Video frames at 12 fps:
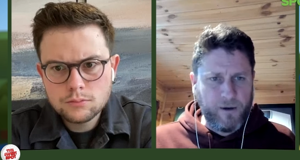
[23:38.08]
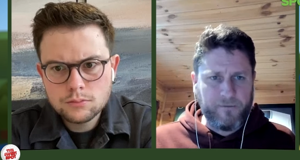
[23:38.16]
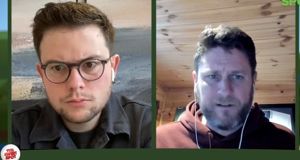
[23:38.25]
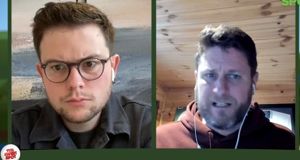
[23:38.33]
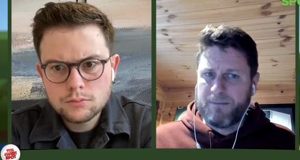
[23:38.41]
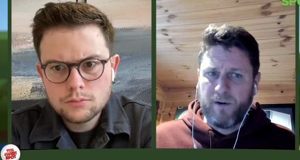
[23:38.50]
Speaker 1: I
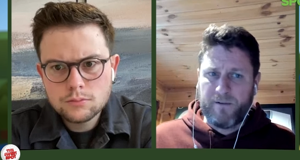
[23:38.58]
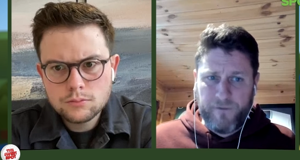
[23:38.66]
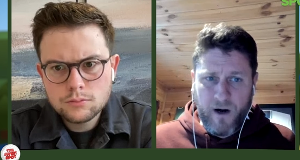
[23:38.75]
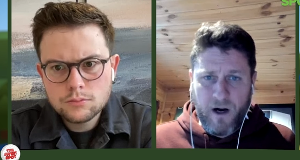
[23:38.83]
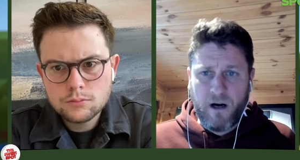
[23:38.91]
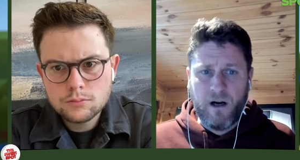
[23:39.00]
think he's by
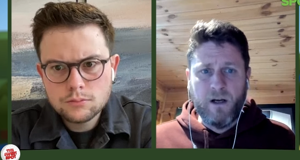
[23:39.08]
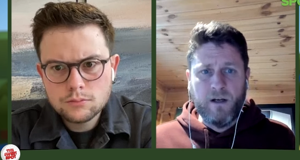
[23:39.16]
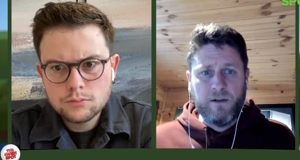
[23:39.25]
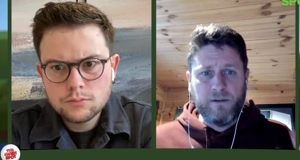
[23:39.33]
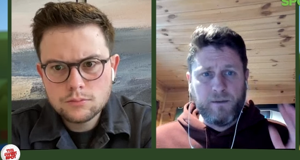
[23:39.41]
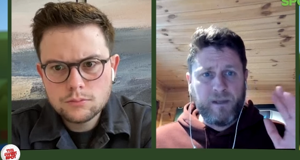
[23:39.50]
far
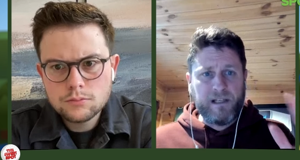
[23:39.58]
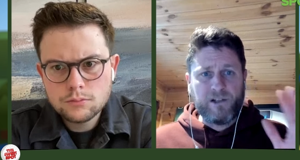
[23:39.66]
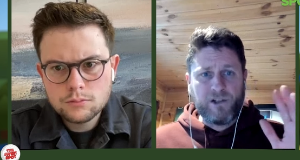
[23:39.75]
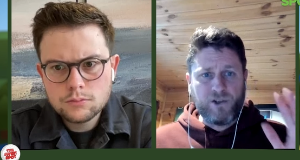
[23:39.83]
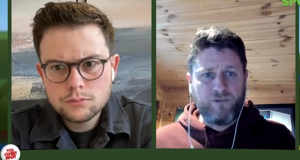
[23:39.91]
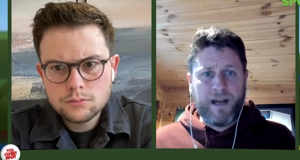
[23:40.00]
the
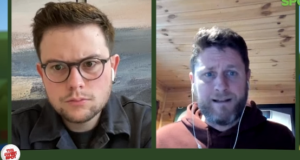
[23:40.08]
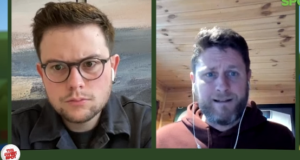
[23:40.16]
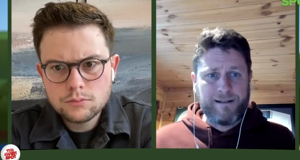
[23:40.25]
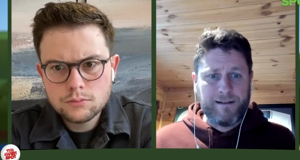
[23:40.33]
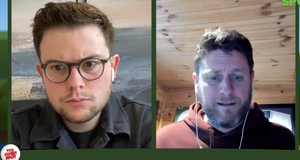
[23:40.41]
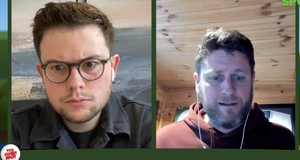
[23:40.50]
biggest threat
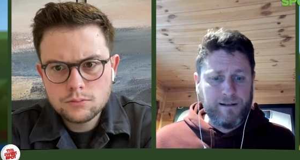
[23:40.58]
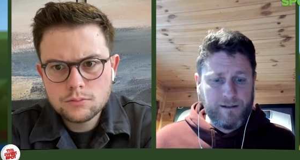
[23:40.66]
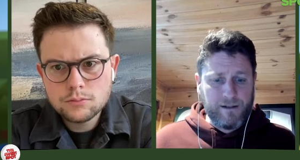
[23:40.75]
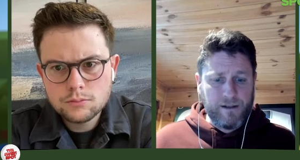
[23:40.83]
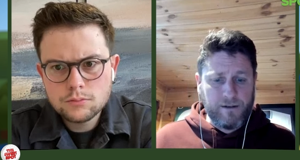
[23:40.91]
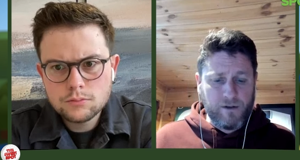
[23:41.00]
to
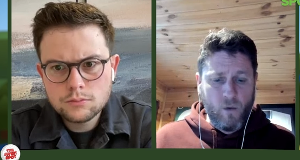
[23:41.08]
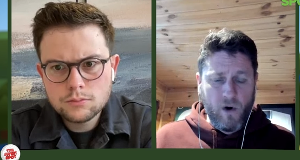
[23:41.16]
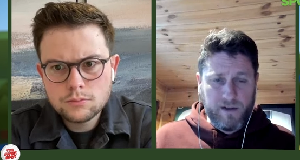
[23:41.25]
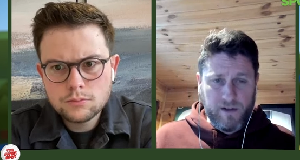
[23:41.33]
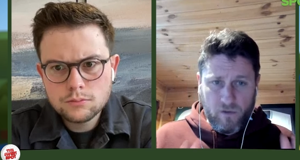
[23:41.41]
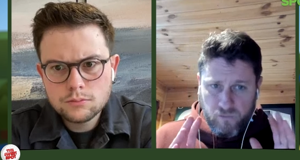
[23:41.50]
to, to what
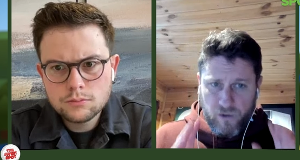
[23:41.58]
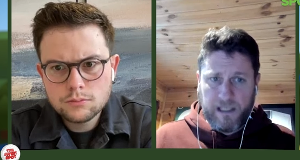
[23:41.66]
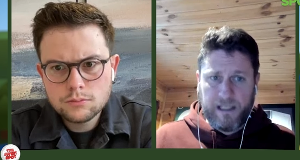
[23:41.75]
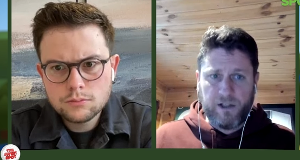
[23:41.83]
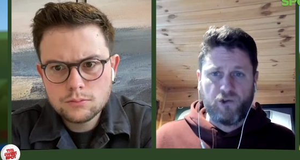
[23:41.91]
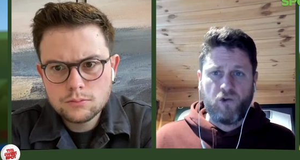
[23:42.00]
is a
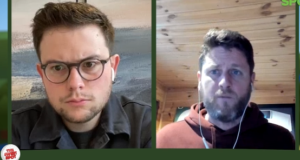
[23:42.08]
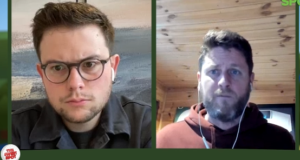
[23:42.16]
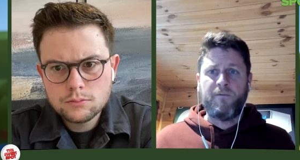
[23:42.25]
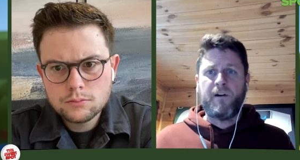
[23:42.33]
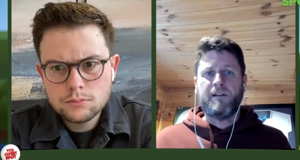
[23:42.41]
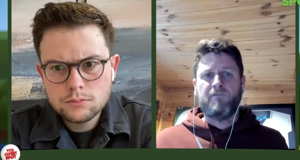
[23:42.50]
really strong
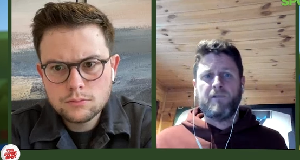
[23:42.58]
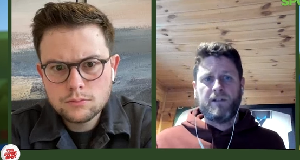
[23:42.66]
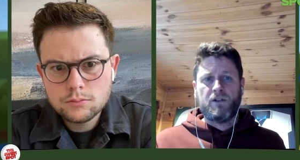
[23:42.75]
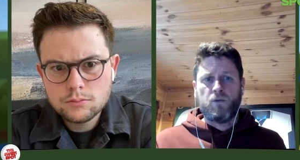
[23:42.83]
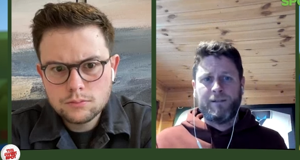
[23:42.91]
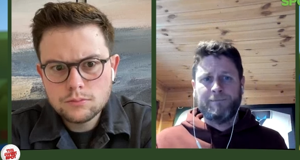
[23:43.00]
favourite
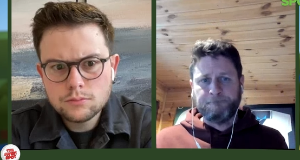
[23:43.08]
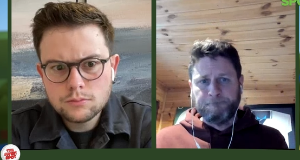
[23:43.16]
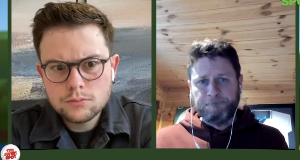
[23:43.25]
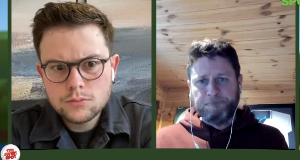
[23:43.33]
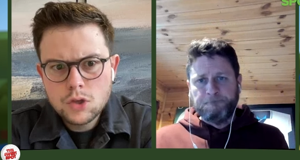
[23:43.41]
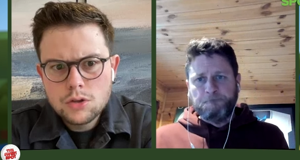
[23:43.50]
this week.
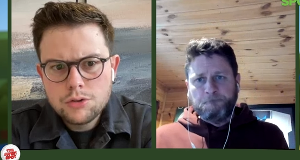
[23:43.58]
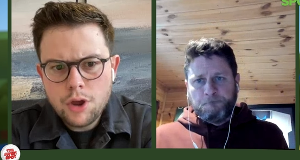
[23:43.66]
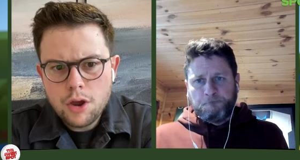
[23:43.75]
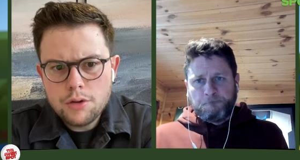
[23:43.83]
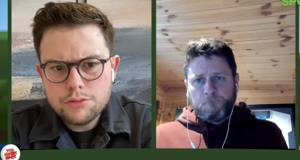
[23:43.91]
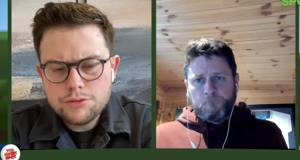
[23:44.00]

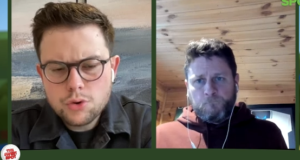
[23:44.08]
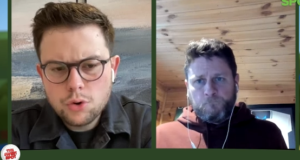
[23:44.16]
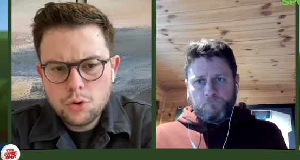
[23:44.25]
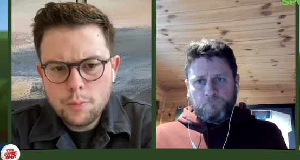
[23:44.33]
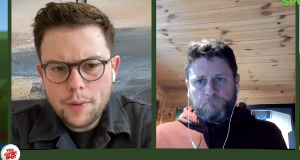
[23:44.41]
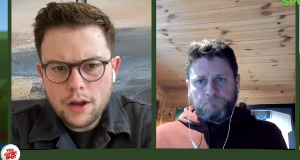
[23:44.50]
Speaker 2: No
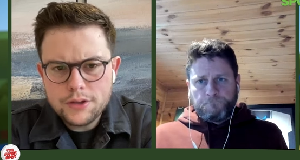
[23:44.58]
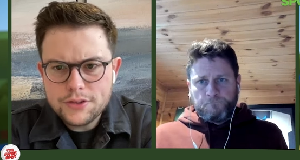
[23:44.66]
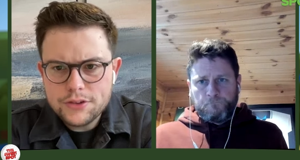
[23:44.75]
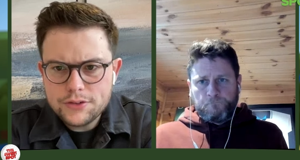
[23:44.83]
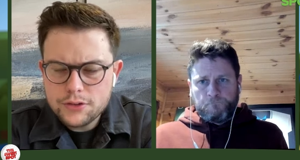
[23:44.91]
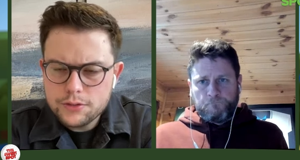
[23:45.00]
draw
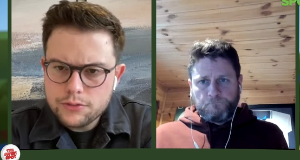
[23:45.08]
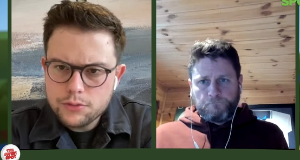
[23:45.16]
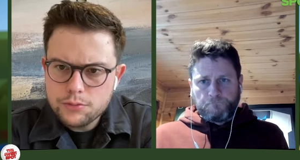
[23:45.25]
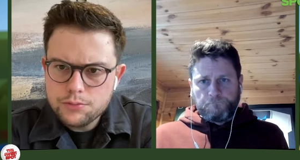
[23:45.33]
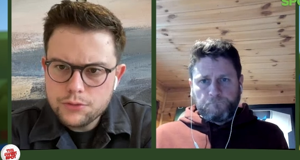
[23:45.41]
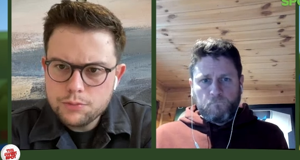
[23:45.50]
biases to,
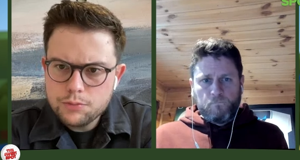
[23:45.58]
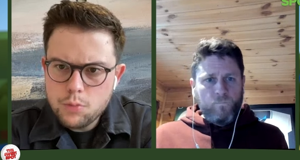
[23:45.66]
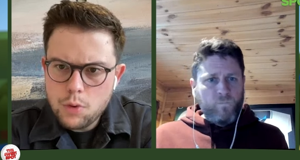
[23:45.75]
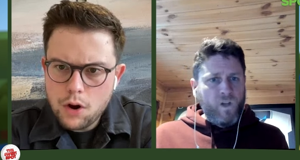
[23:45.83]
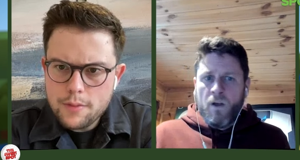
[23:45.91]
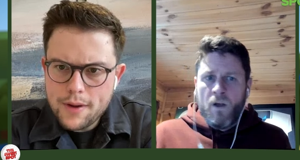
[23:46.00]
to, to,
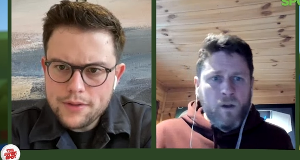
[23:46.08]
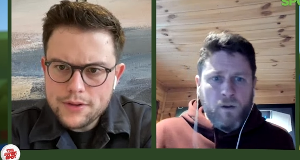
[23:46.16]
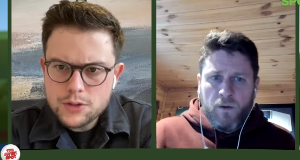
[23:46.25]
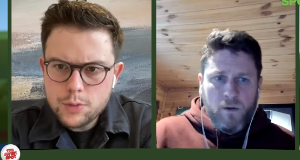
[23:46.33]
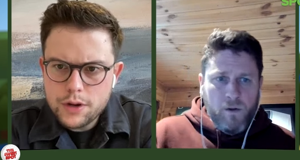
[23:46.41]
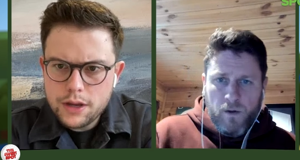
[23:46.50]
worry about
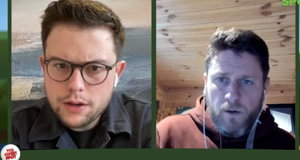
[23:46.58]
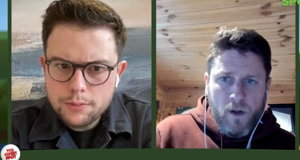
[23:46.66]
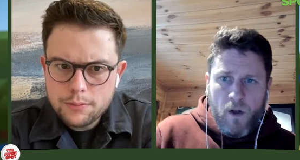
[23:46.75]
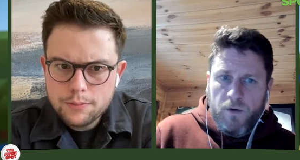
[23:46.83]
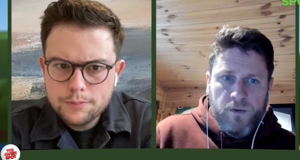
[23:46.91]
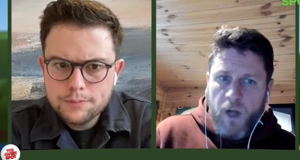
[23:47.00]
this week?
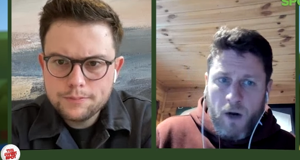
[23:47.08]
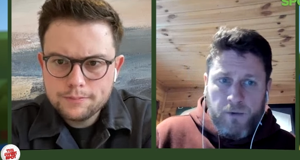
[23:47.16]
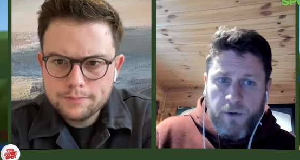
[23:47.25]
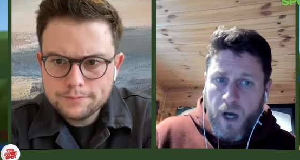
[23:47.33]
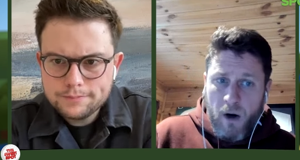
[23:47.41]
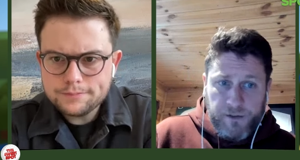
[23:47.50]
Speaker 1: No,
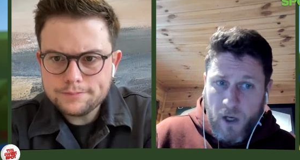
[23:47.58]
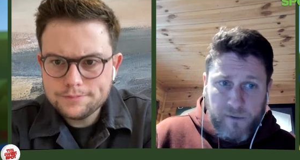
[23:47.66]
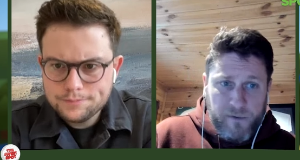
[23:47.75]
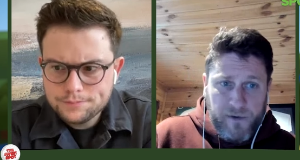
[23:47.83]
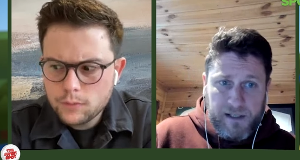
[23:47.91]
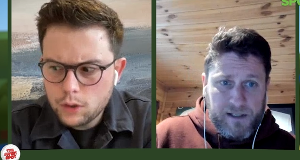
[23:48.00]
no, I
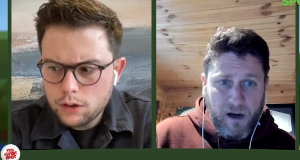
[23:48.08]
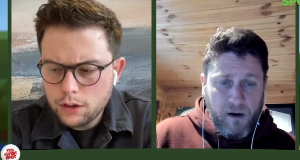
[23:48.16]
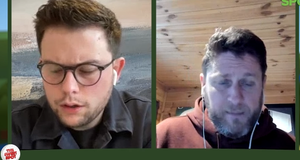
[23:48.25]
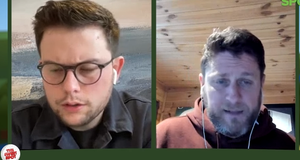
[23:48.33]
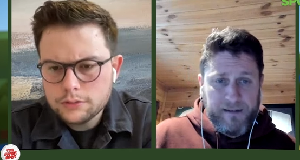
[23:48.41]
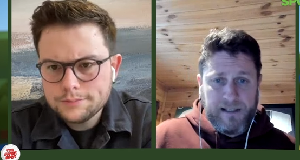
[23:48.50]
don't think so. I
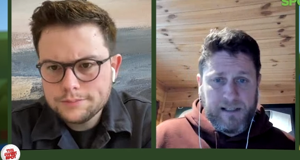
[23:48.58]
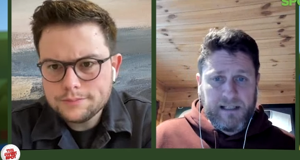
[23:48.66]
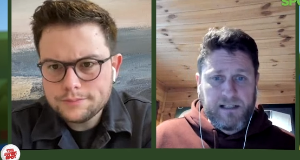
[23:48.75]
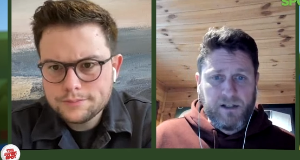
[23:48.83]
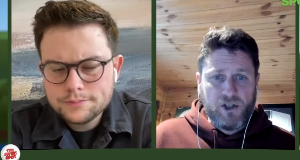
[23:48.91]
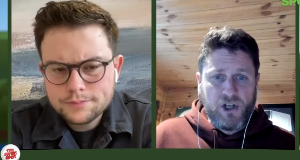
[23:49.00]
mean, these
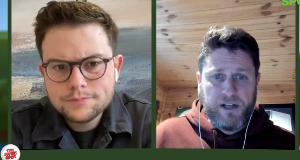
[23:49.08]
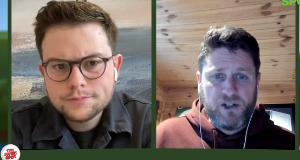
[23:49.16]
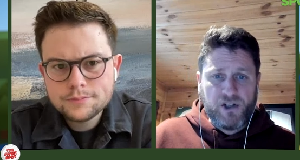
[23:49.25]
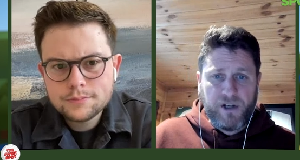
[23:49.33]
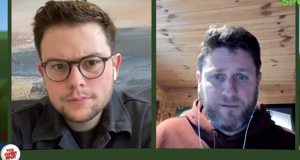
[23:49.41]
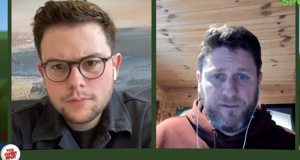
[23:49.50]
things can change in a